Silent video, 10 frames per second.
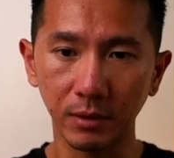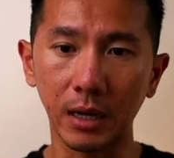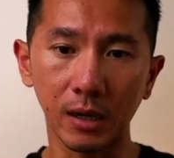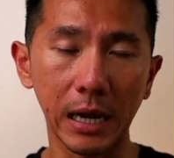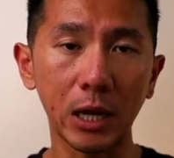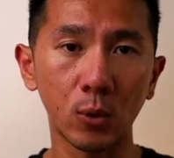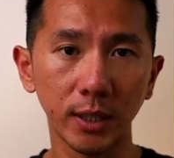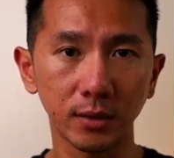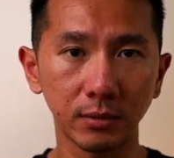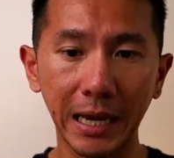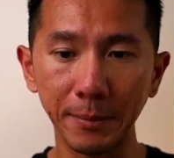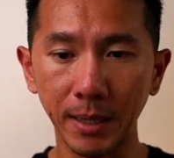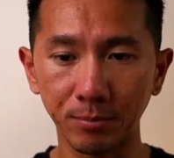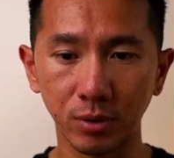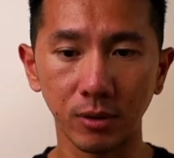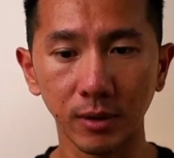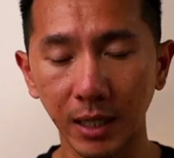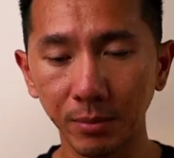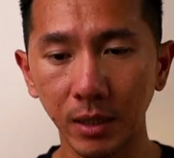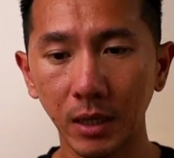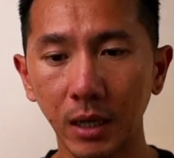uh, iOS iPad prototype,